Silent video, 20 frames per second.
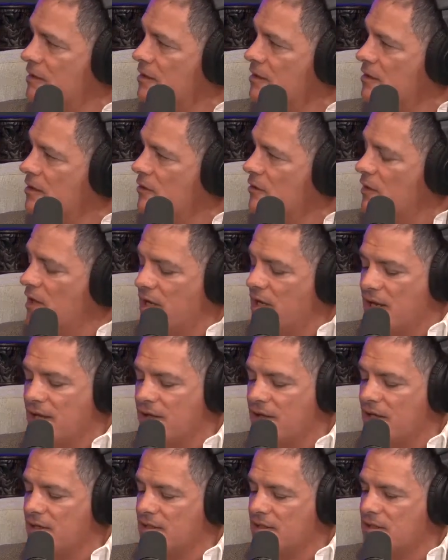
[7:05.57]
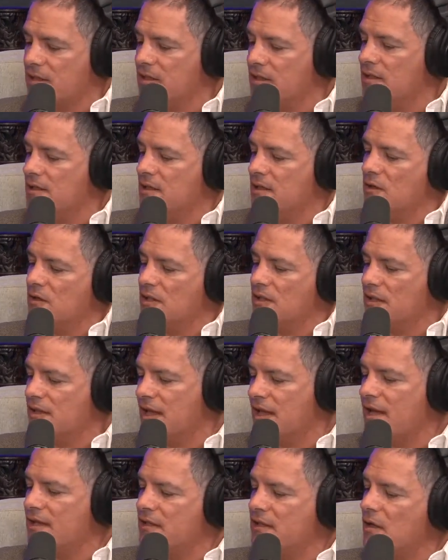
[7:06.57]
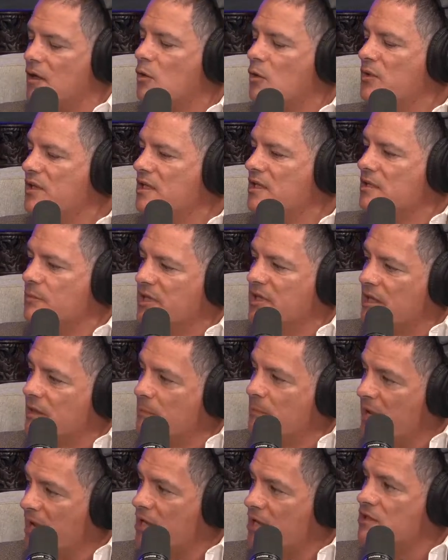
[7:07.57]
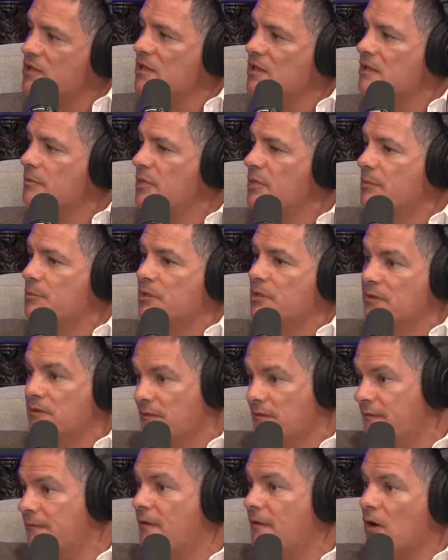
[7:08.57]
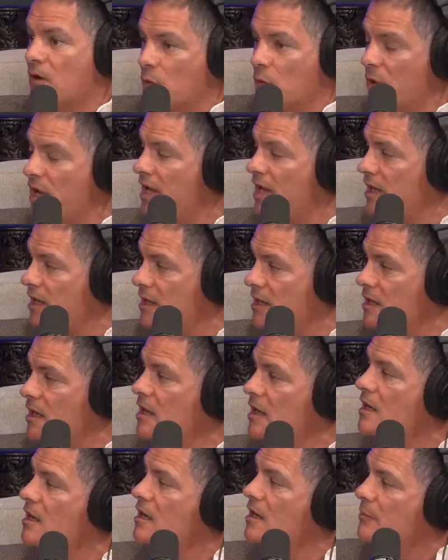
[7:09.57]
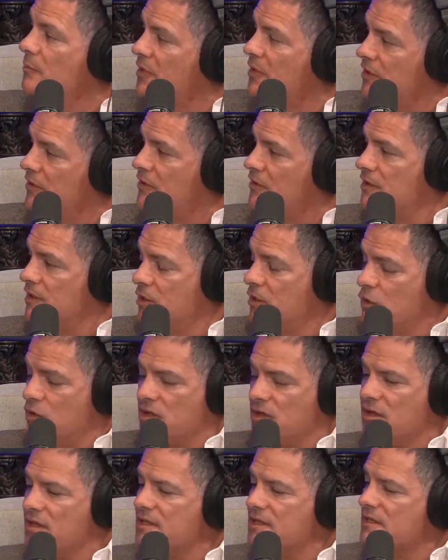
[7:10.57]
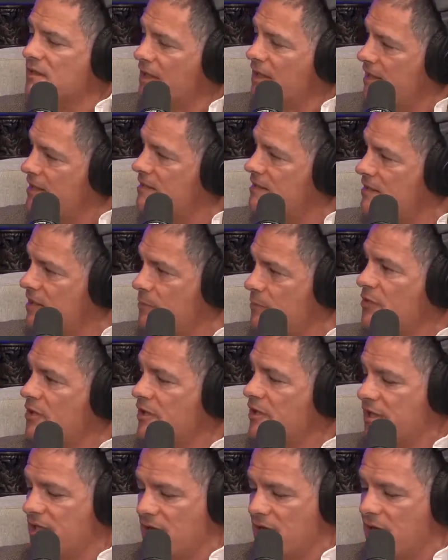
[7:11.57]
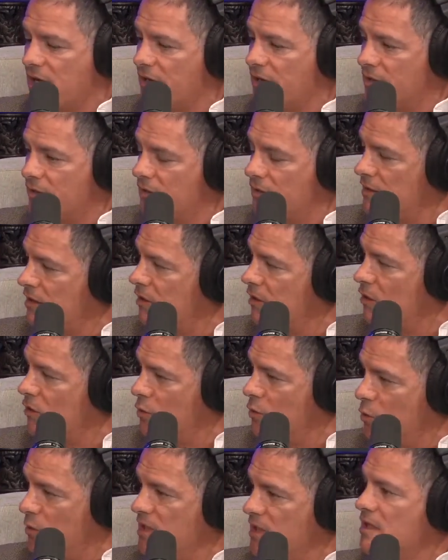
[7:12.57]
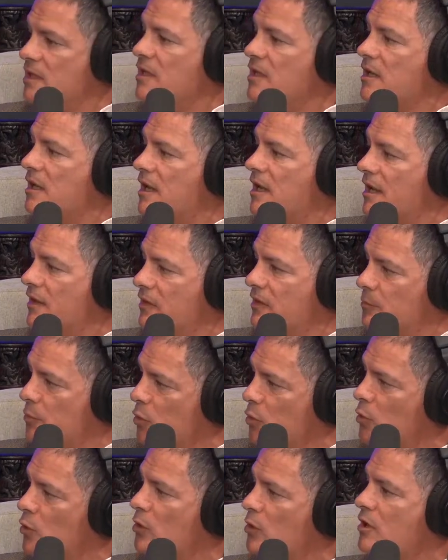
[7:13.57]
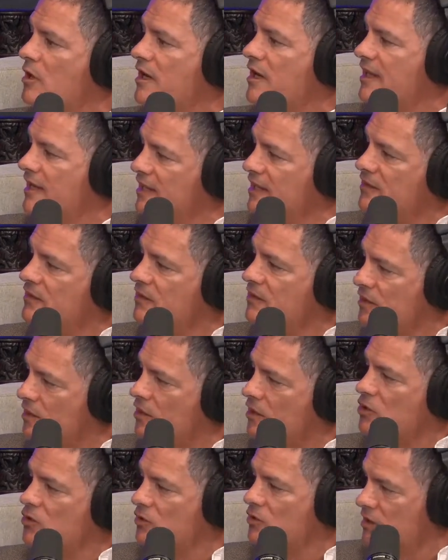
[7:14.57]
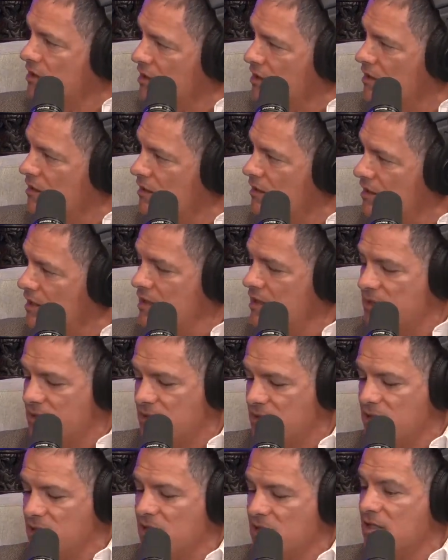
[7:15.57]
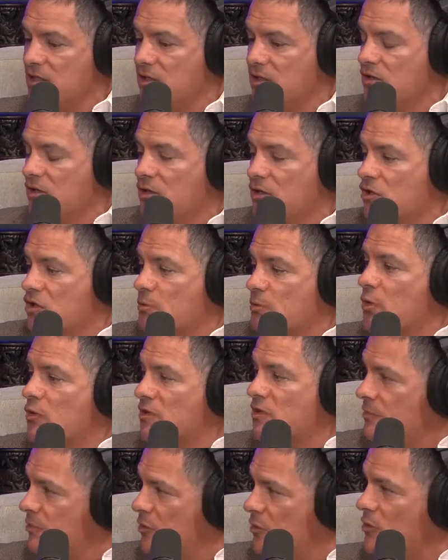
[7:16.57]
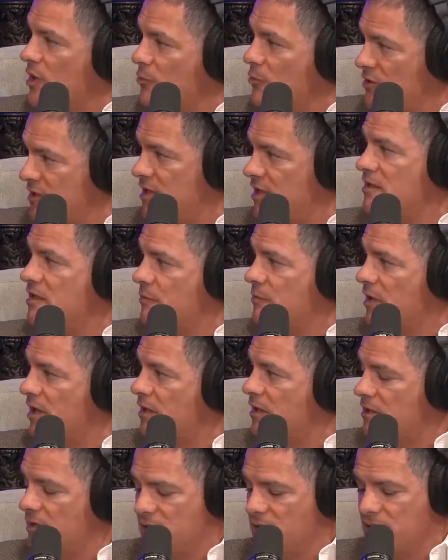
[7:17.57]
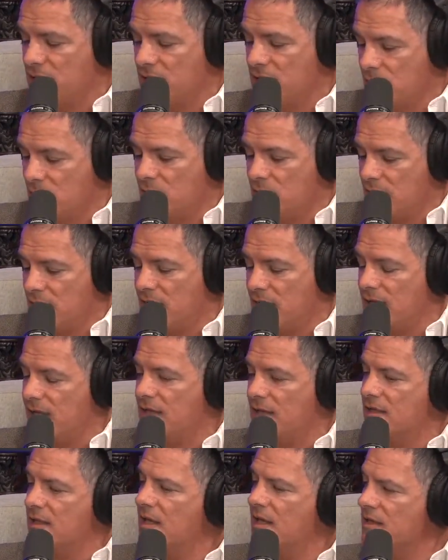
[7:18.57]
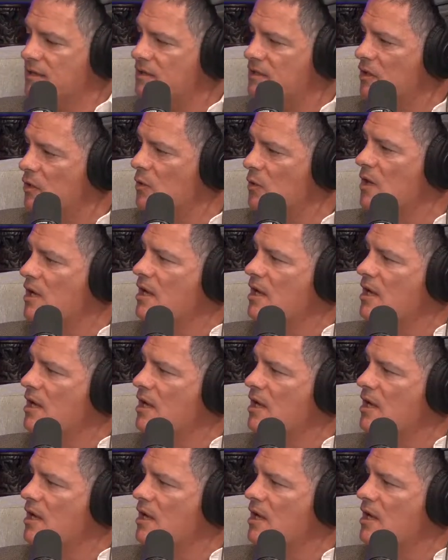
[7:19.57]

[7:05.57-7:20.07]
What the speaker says: right? And it's the idea. Oh, we need to be compassionate to people far away, but this lands typically on the weak and the poor in the country that you're supposed to be represented by, and so,